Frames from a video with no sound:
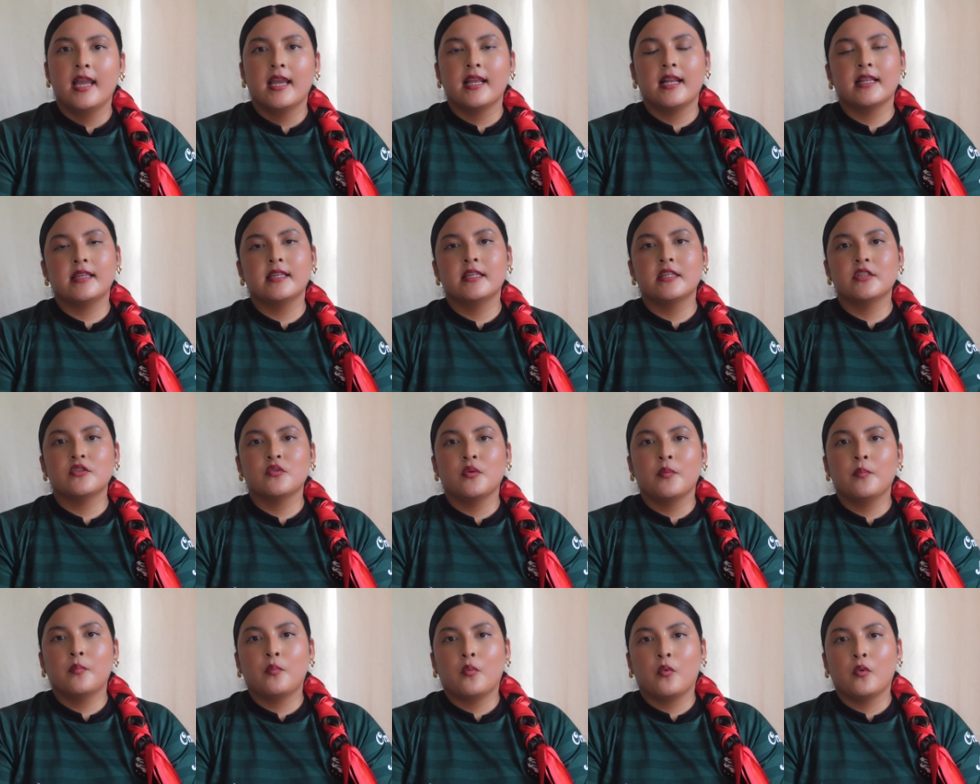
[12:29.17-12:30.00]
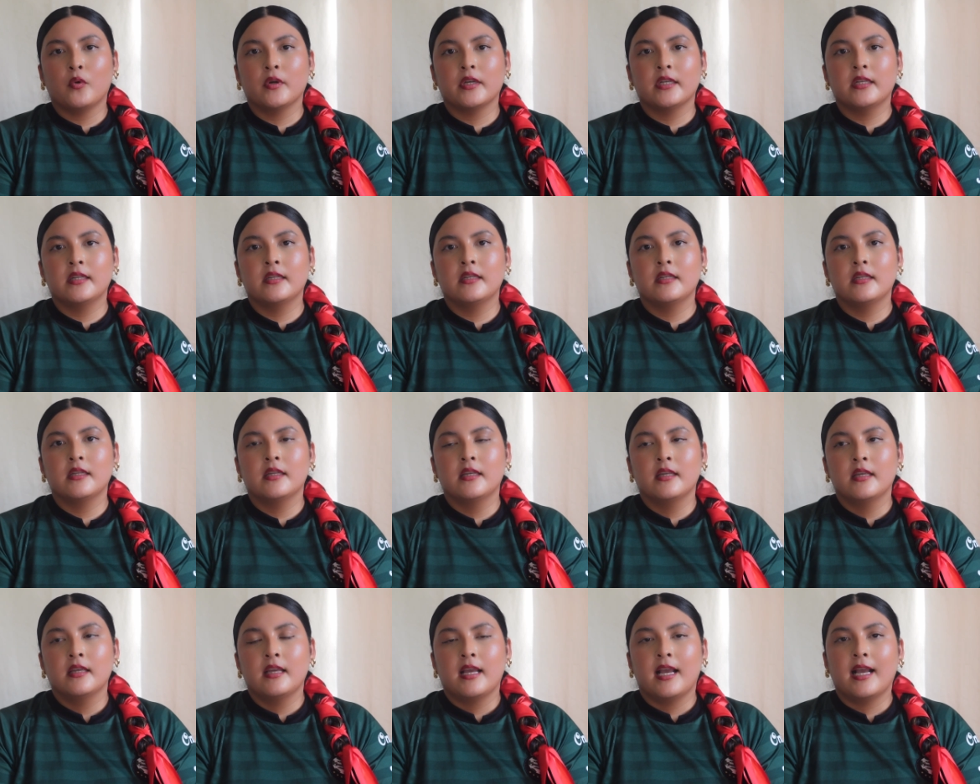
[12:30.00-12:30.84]
And I think it's so important
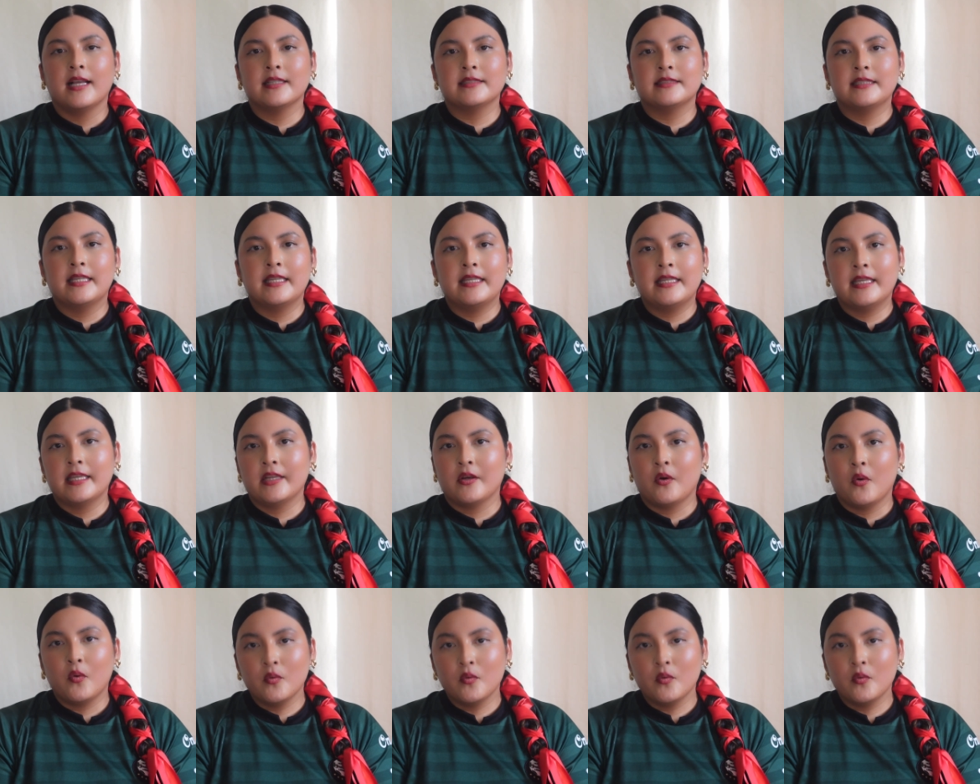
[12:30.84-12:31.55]
as they get